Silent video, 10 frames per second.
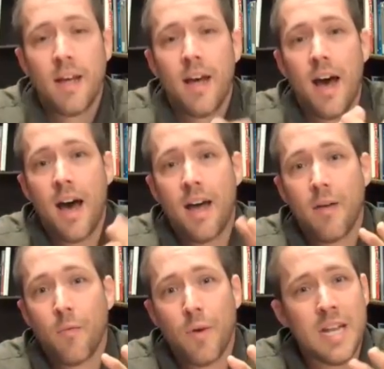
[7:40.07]
uh,
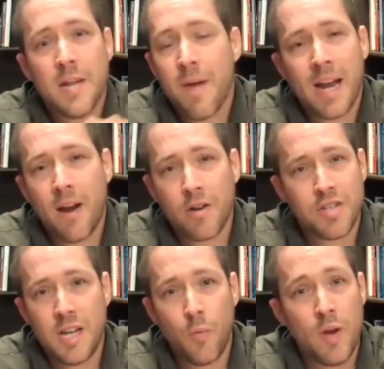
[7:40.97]
would anybody in our
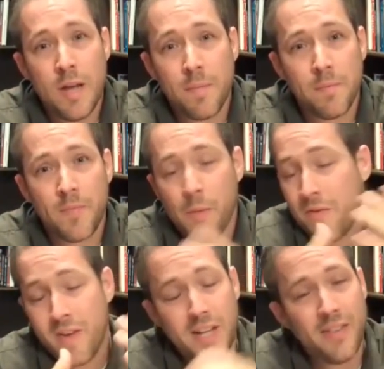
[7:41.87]
city weep? And we
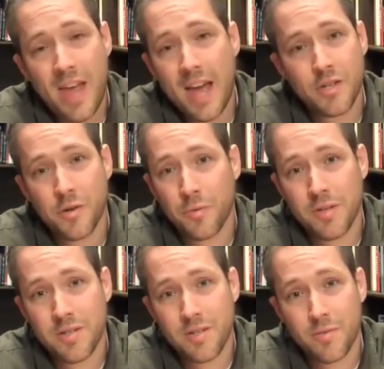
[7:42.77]
felt like the answer
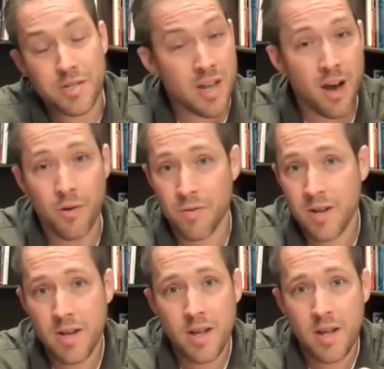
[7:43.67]
was, was no.
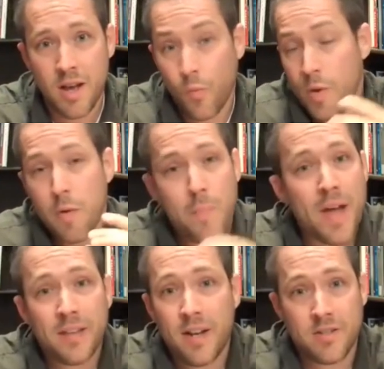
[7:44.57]
And we
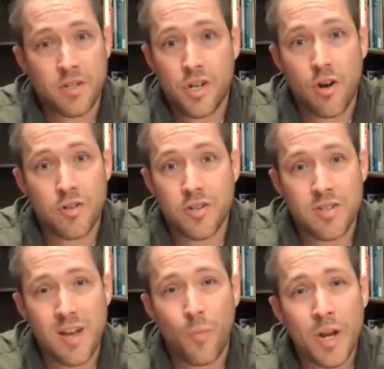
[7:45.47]
repented as a church and
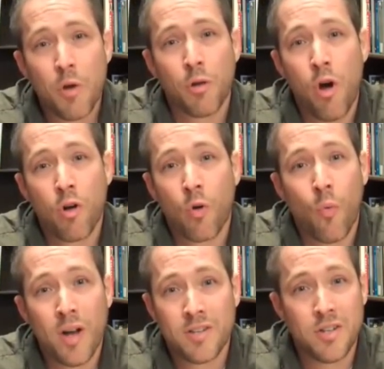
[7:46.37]
said, we no longer
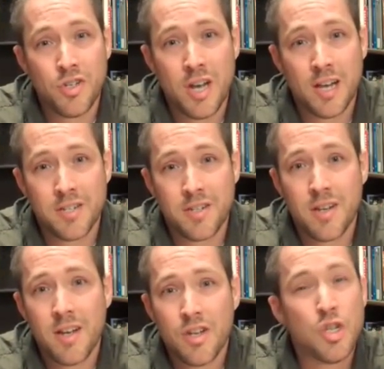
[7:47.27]
want to just,
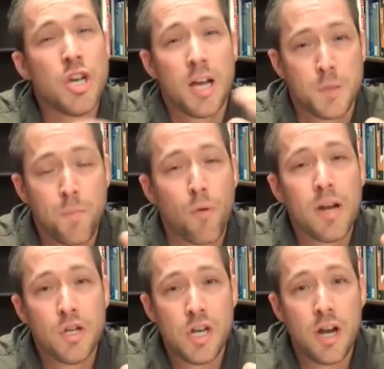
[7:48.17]
just
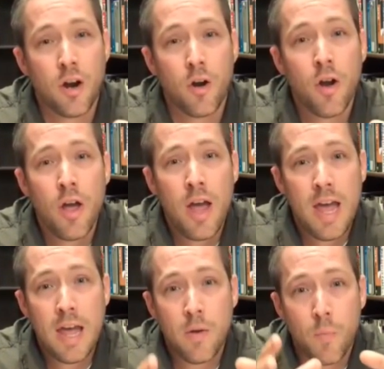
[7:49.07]
preach here
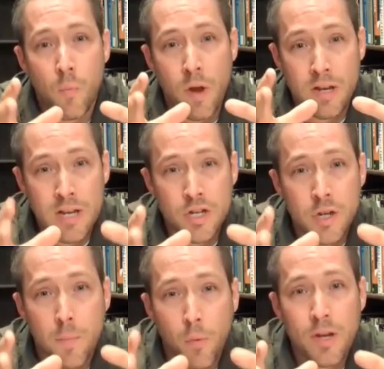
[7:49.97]
in addition
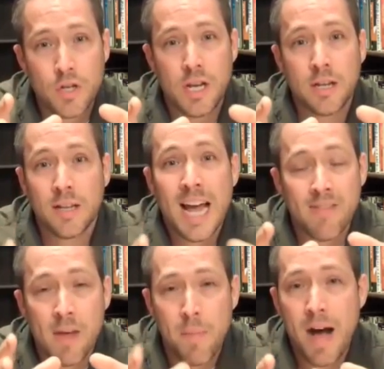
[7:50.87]
to preaching, like
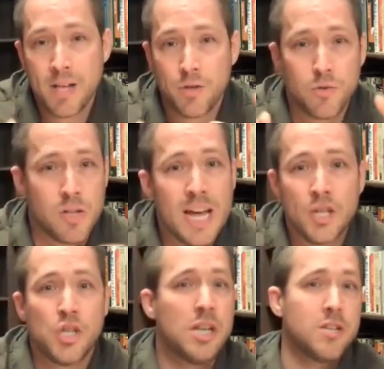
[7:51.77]
the apostles, like
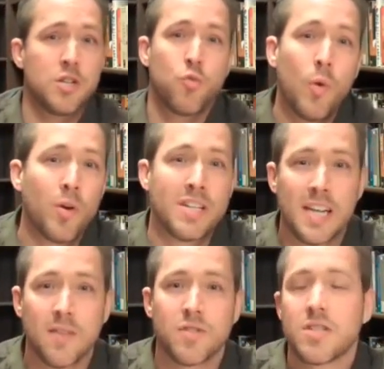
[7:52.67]
Jesus, we want to
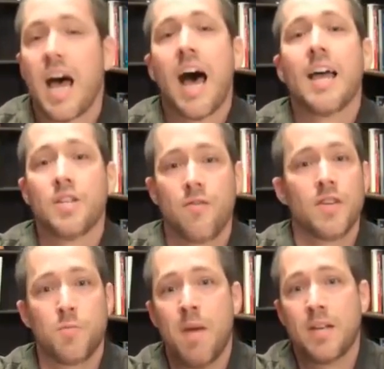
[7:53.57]
give signs of
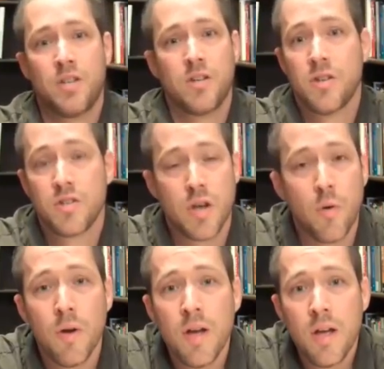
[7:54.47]
this message. And
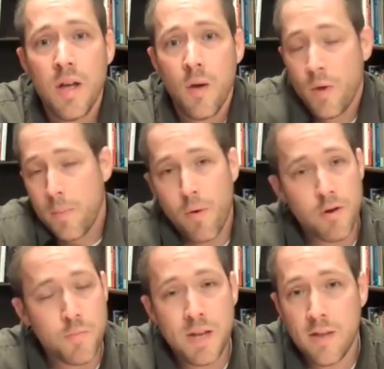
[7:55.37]
so we
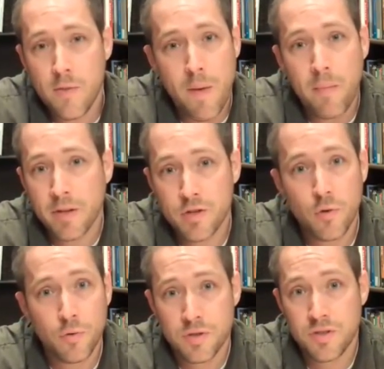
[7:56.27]
approached many of the public
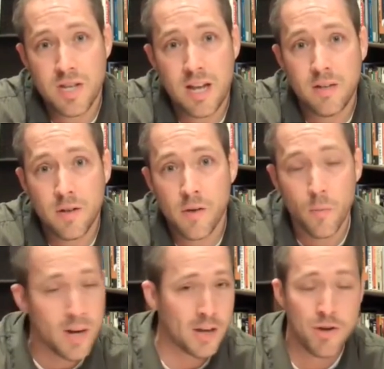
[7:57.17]
schools and said,
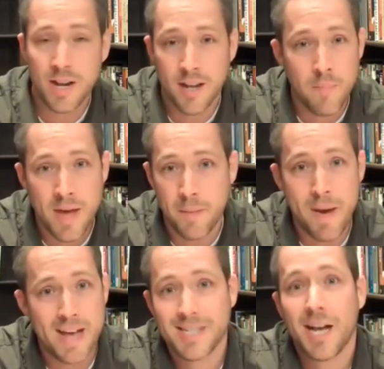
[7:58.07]
we're not trying to come in and
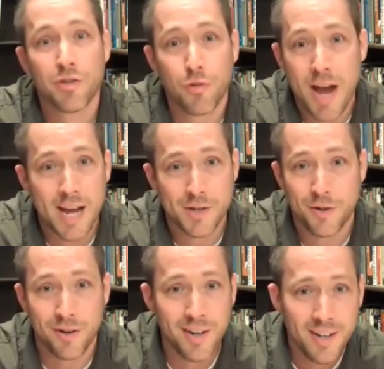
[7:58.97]
pass out tracts or